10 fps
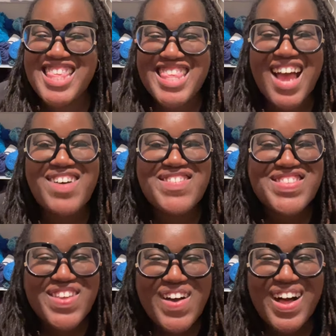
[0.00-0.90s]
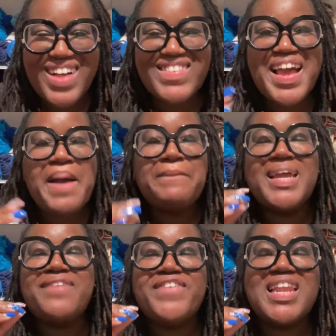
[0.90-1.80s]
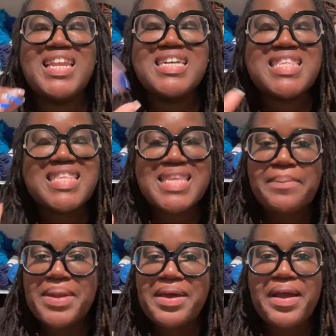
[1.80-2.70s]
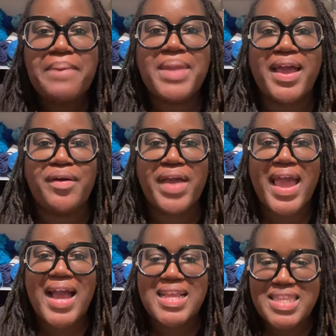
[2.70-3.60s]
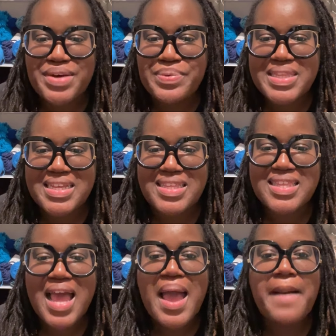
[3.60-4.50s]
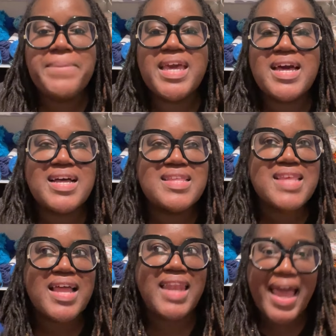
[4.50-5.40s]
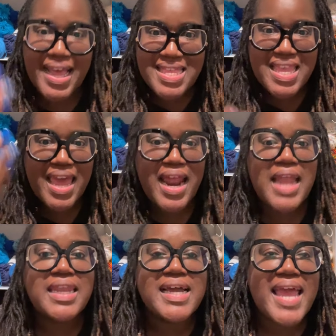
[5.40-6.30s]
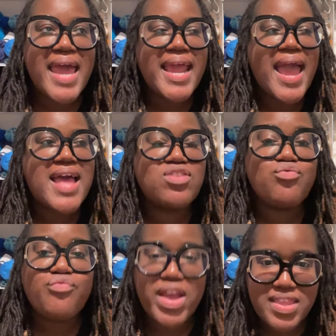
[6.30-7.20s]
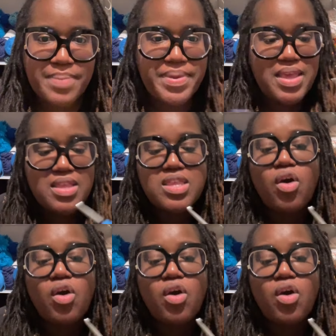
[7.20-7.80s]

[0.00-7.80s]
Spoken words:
Something's off. But if it looks similar, I'm like, okay, I can deal with this. Because like I said, I look at it as recipes.